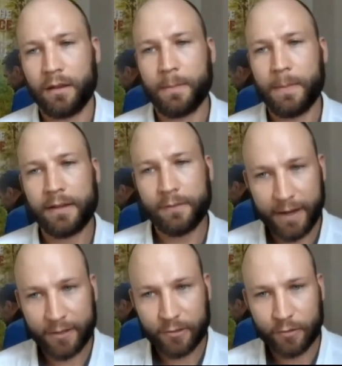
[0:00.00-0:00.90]
The
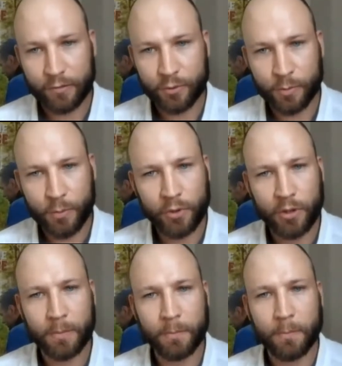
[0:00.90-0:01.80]
manufacture of
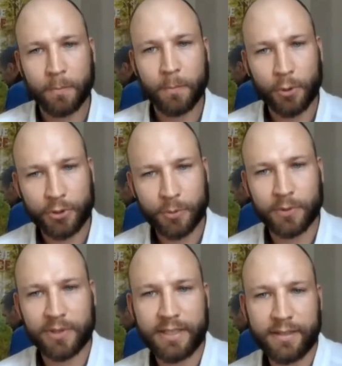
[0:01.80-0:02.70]
smaller
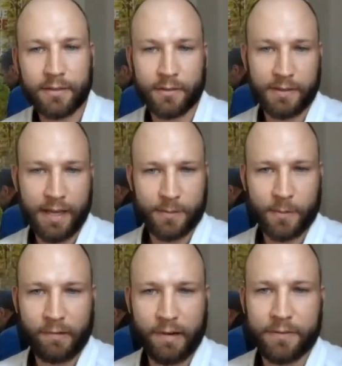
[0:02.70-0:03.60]
portable digital
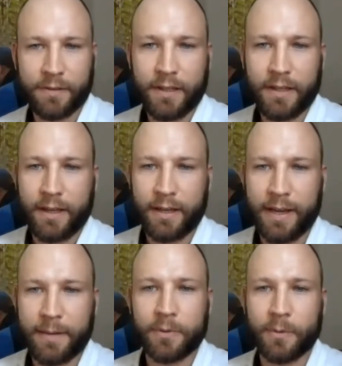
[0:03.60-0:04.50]
seismographs
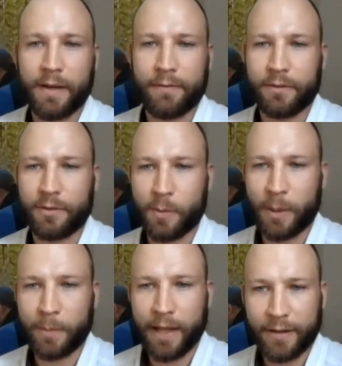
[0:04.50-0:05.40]
enabled the methods to be
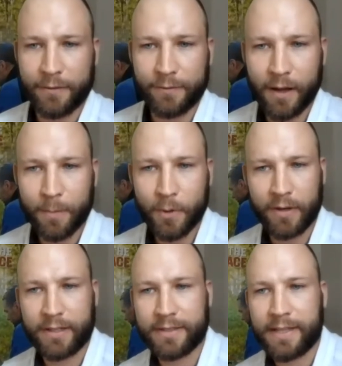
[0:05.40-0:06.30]
applied far
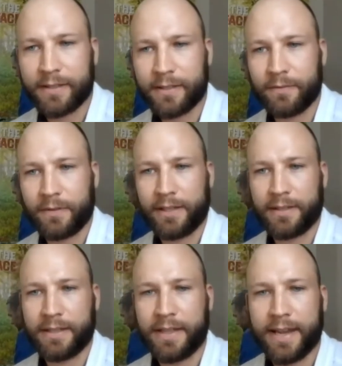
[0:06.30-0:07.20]
more extensively
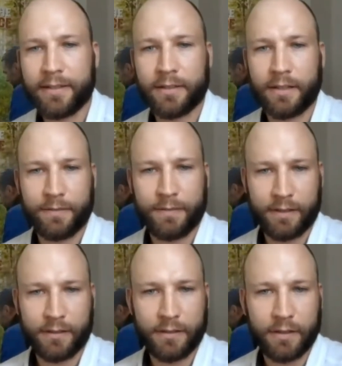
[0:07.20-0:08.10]
to near
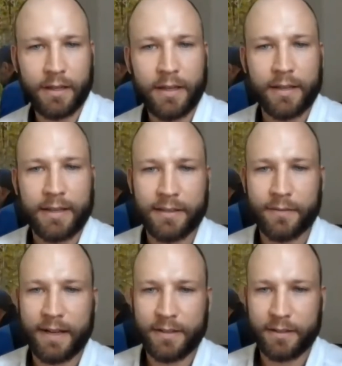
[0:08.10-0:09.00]
surface. These
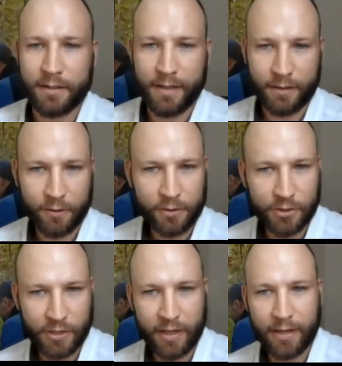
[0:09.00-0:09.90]
advances in
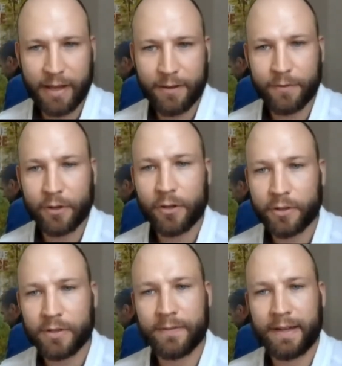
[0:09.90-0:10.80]
technology allow for
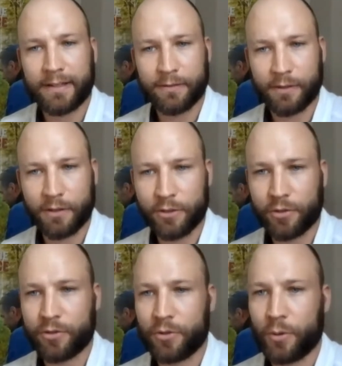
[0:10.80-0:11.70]
cost-effective
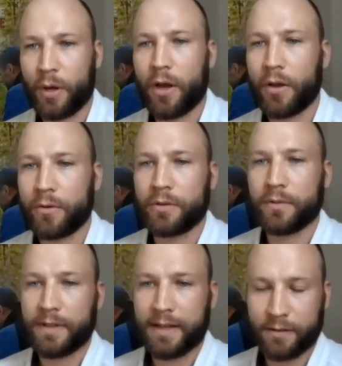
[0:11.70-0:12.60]
solutions to a host
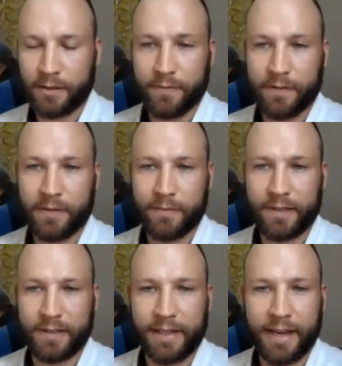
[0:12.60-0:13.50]
of near-surface
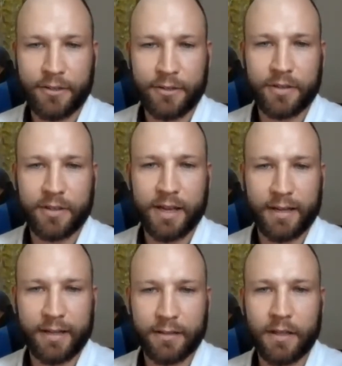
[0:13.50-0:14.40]
investigation
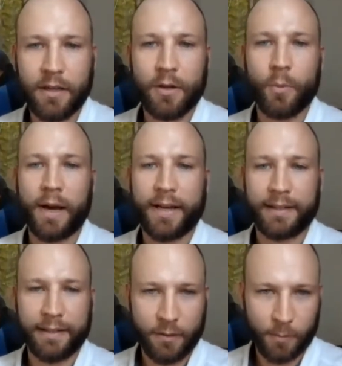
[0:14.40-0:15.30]
targets
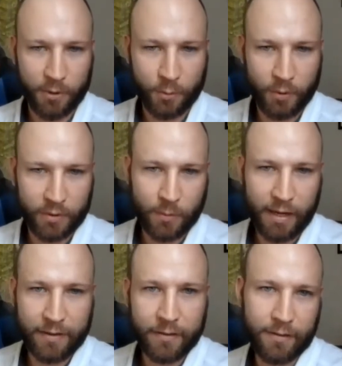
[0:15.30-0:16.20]
widely adopted
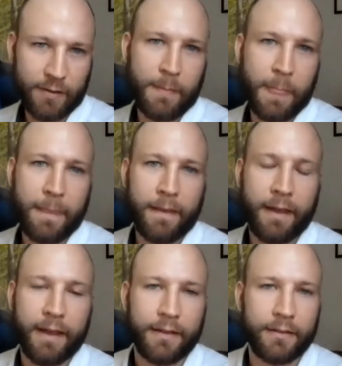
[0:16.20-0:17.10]
worldwide.
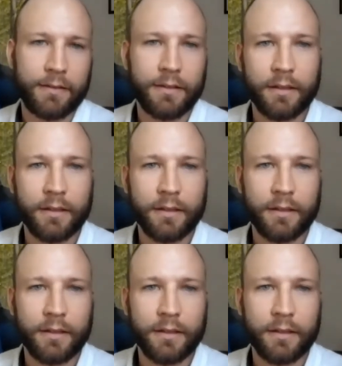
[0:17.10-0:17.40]
And